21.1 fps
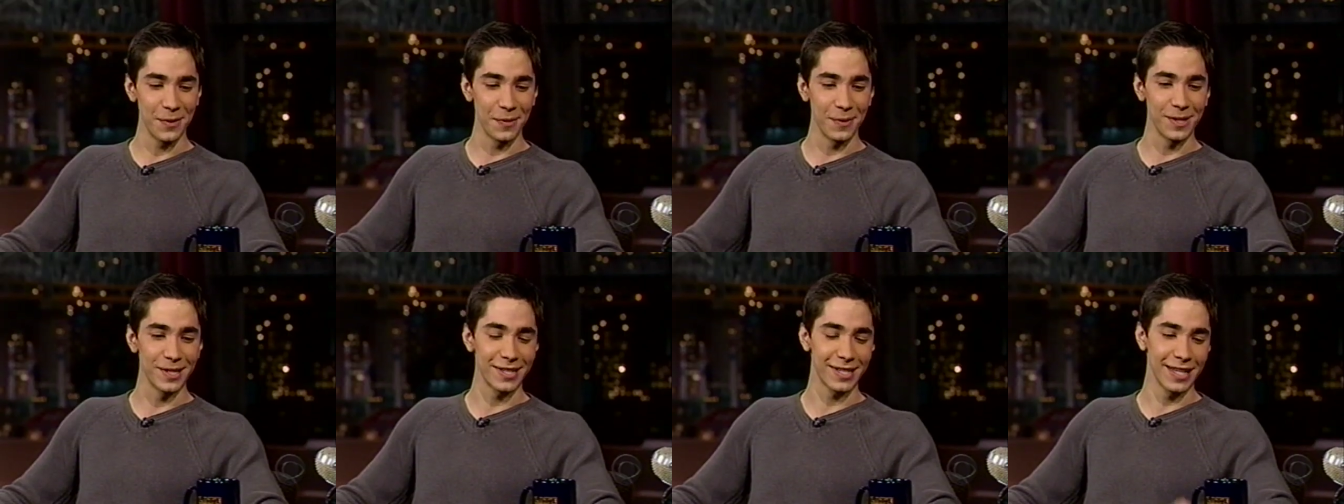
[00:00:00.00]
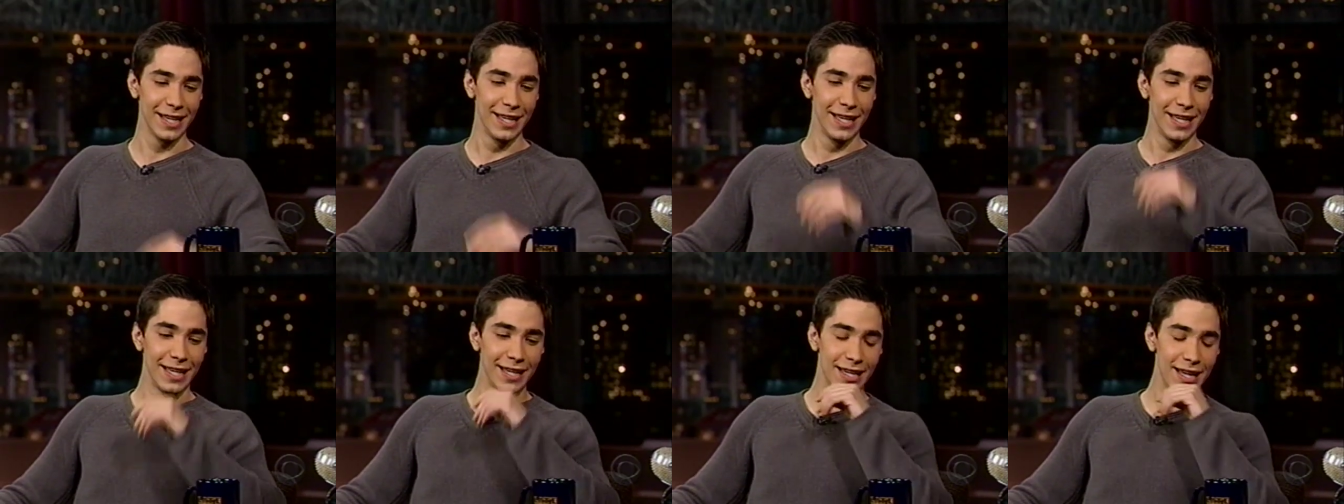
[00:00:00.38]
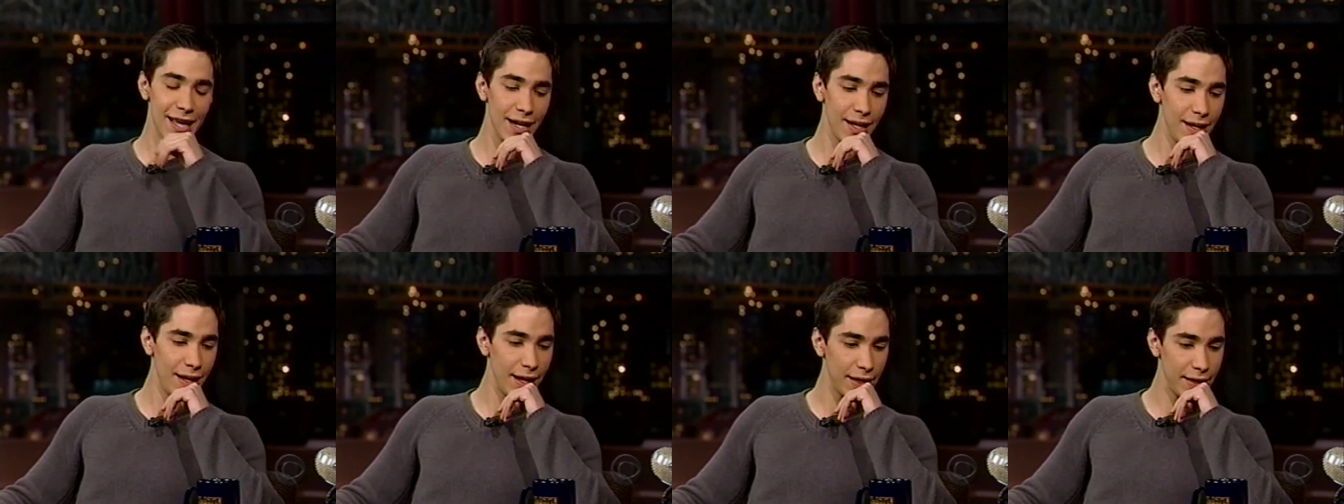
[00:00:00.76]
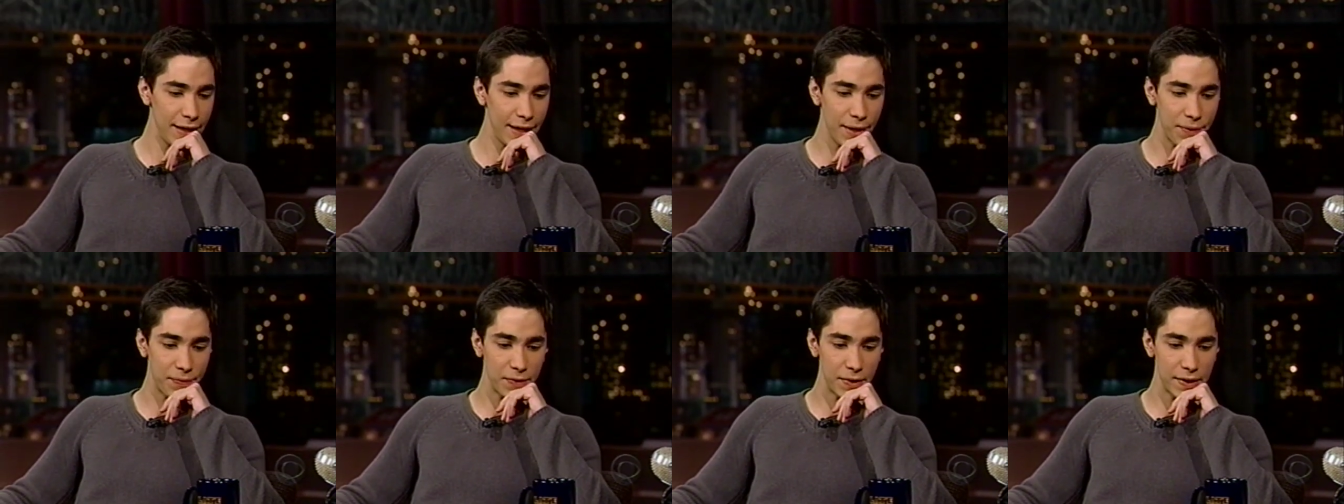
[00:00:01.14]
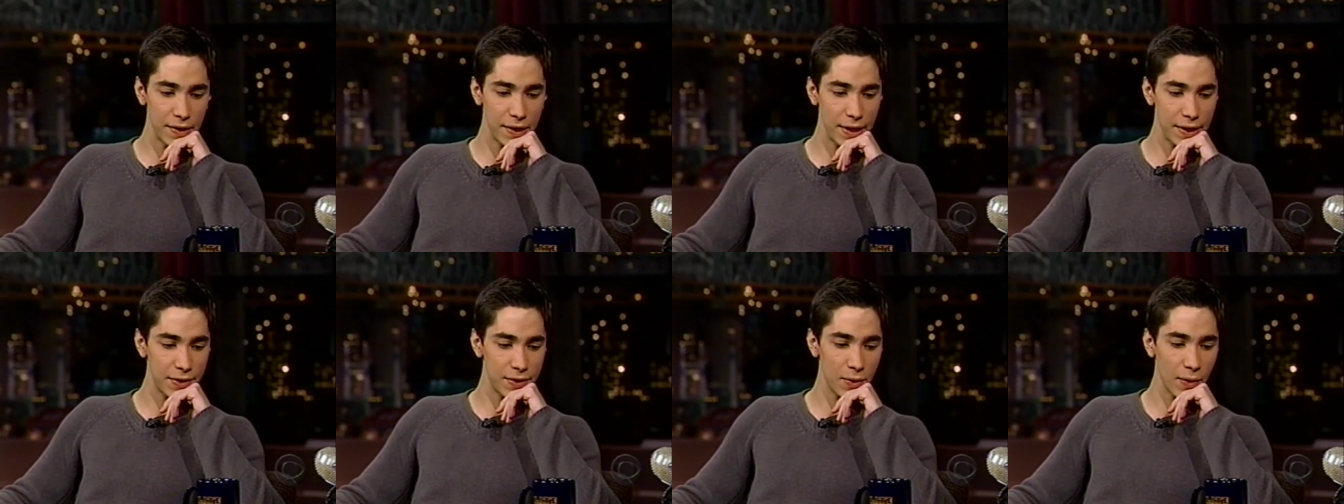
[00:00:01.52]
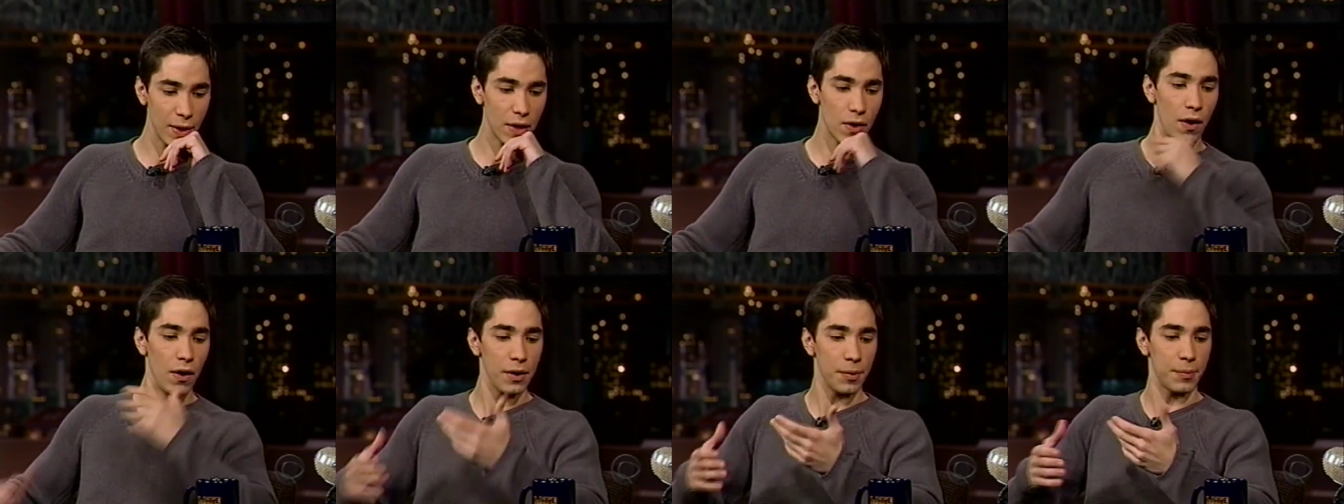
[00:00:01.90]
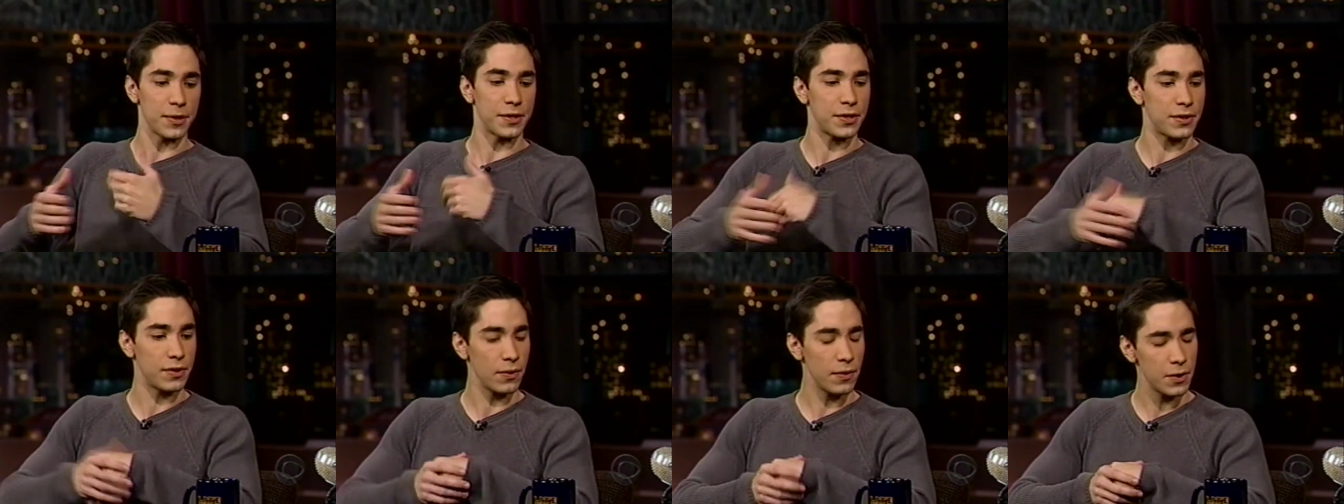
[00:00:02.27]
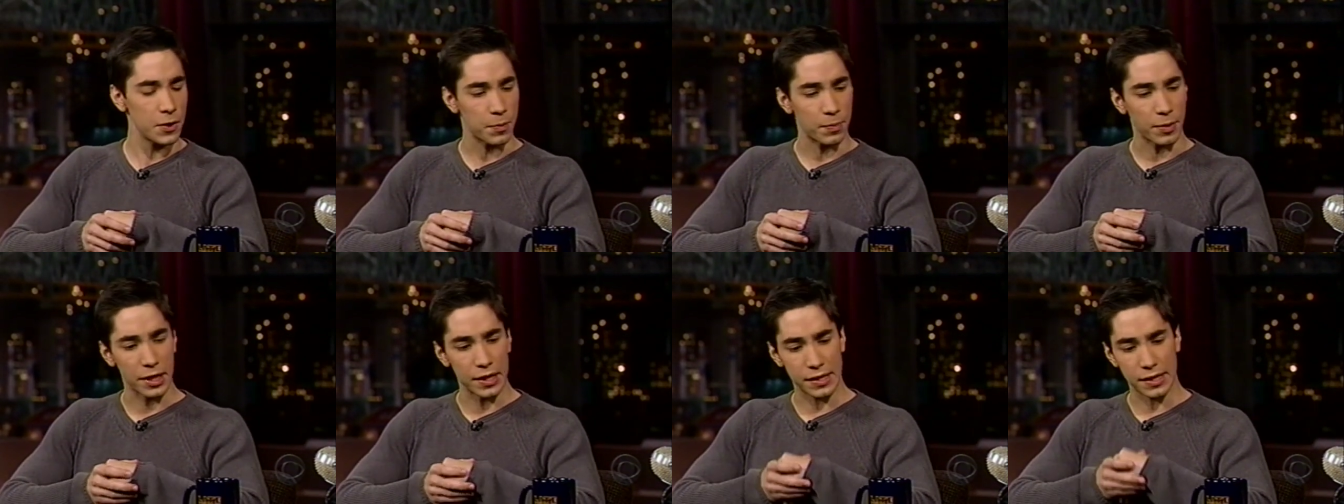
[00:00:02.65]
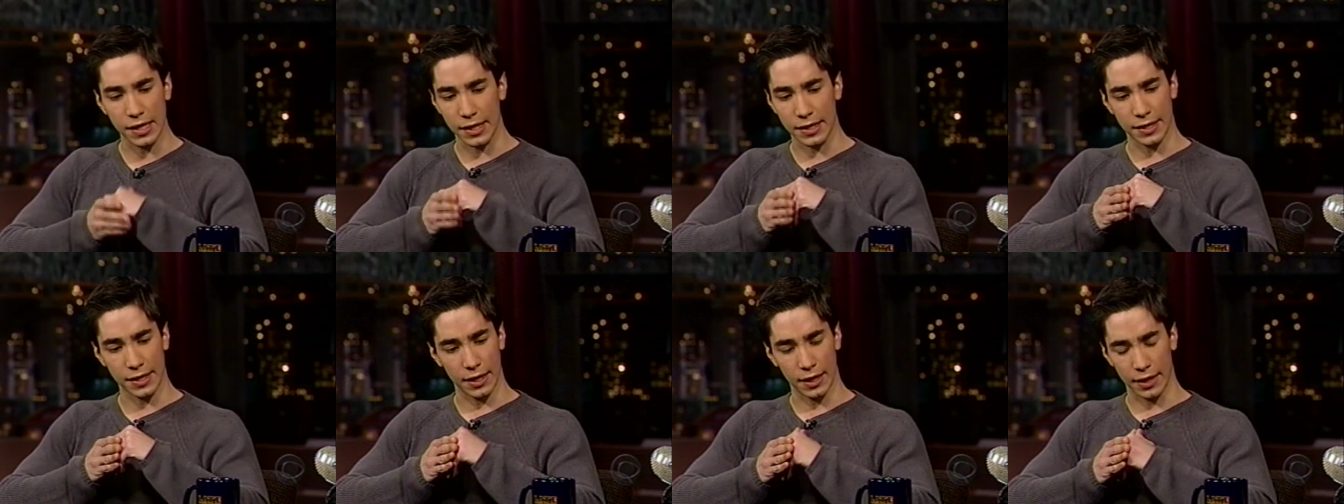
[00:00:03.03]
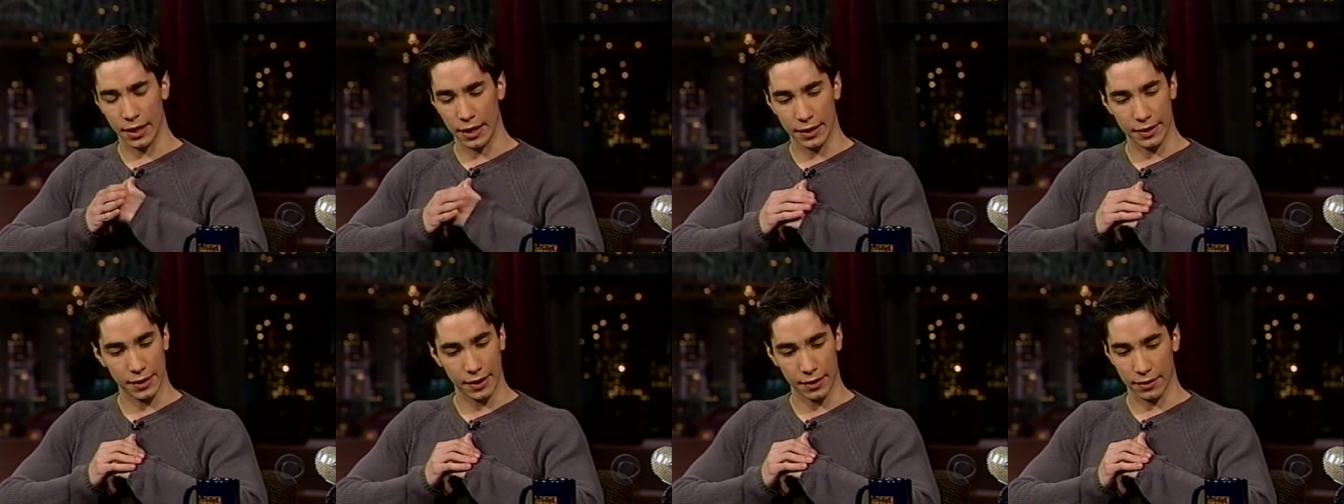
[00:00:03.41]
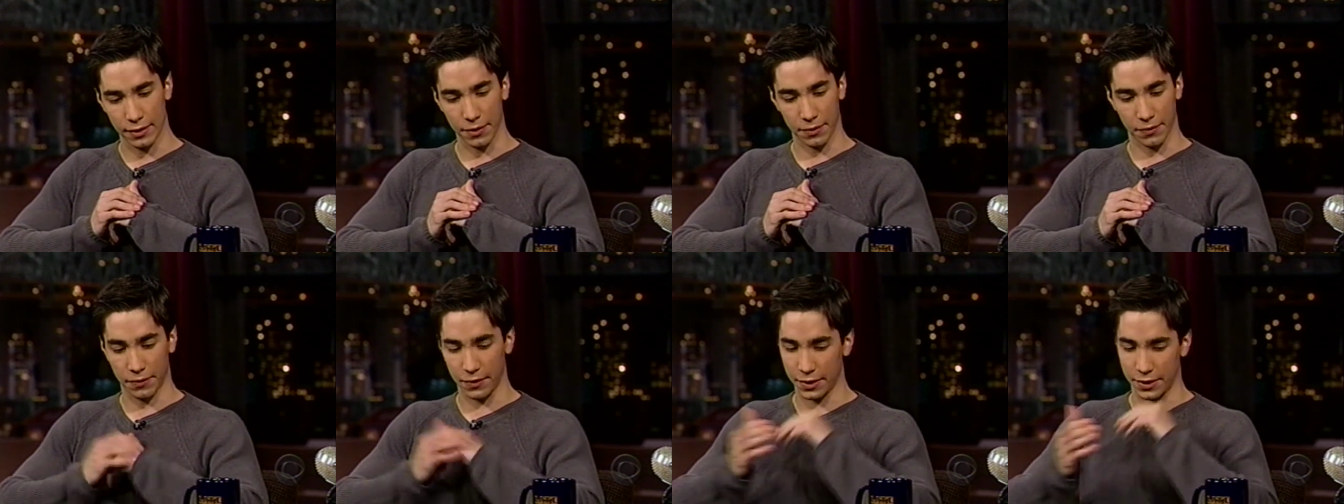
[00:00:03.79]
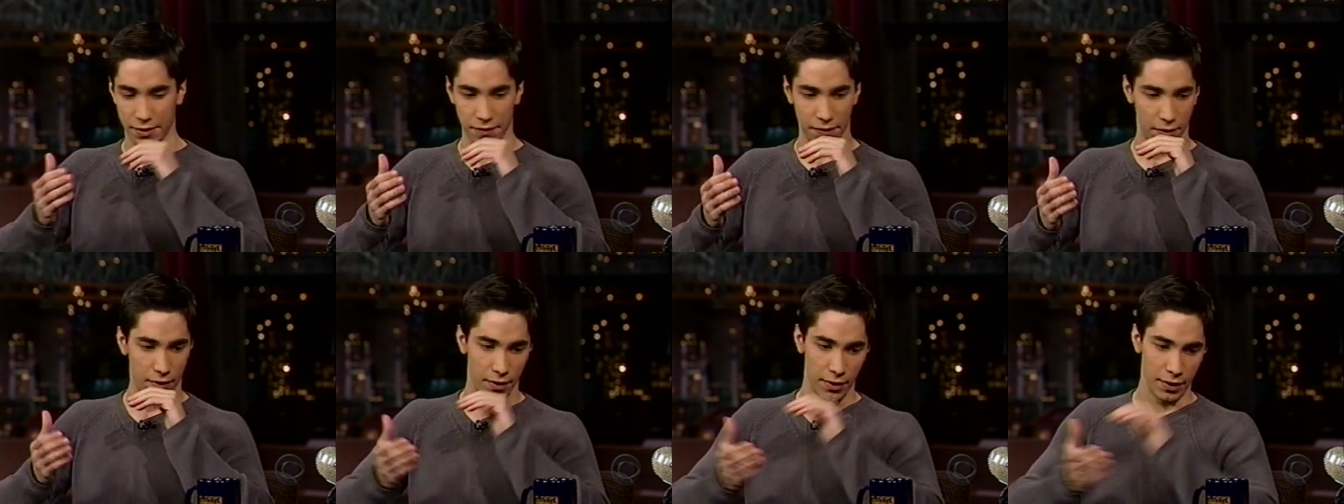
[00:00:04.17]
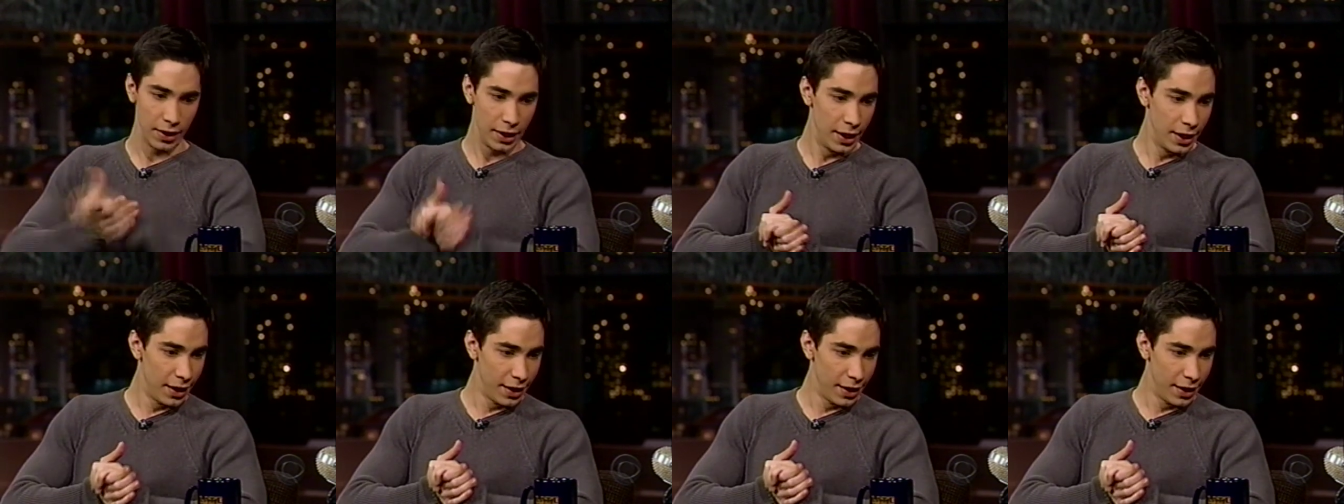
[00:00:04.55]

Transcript: it was not a lot left, and and so I called up the storage place and I said I said, look, first of all,